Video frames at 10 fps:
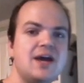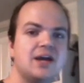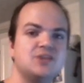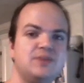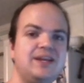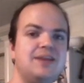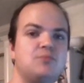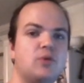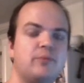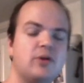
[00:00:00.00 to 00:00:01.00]
because we need
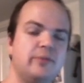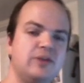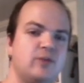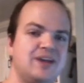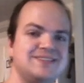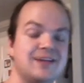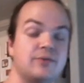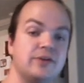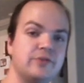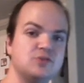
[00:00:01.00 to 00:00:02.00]
more permanent ways to get
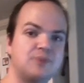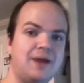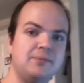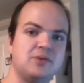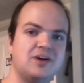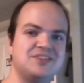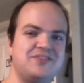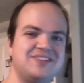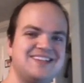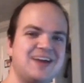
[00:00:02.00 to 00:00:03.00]
rid of those problem cards
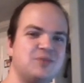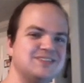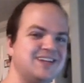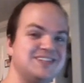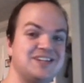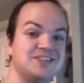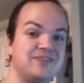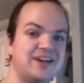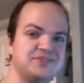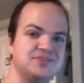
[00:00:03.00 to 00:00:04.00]
if the deck wants any chance
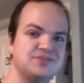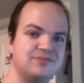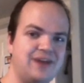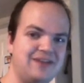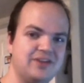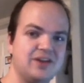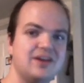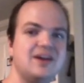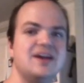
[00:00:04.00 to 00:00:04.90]
of actually surviving.